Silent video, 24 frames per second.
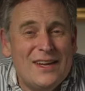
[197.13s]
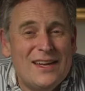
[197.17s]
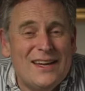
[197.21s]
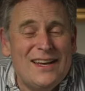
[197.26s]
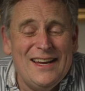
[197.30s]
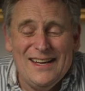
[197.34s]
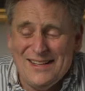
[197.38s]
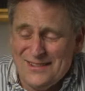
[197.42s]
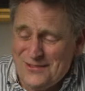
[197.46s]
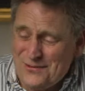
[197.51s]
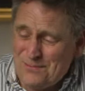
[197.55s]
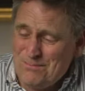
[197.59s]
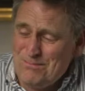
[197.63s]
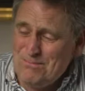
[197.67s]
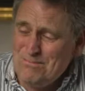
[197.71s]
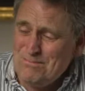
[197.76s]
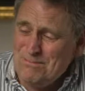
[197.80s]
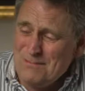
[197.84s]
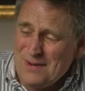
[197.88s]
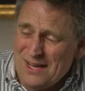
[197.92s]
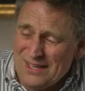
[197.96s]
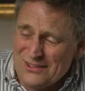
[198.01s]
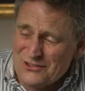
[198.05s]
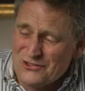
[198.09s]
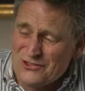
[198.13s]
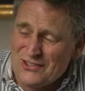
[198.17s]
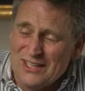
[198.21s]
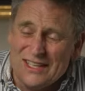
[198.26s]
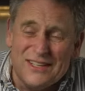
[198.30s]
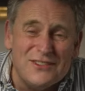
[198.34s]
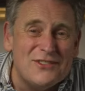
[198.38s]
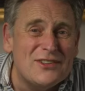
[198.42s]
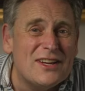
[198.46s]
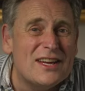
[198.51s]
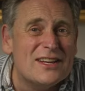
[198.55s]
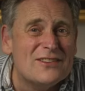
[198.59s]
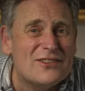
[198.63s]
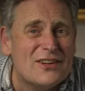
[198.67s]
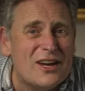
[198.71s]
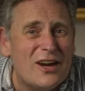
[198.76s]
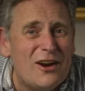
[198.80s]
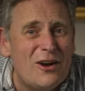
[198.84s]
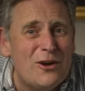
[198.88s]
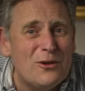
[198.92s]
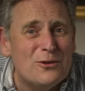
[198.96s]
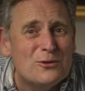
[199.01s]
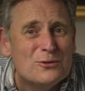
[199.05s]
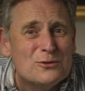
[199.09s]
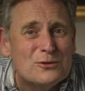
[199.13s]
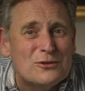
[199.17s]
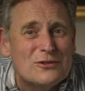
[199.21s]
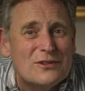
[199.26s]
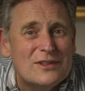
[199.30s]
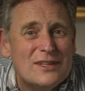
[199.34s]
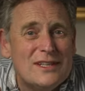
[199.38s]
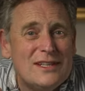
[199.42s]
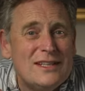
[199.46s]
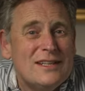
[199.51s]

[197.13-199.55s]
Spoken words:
It's much easier to hold,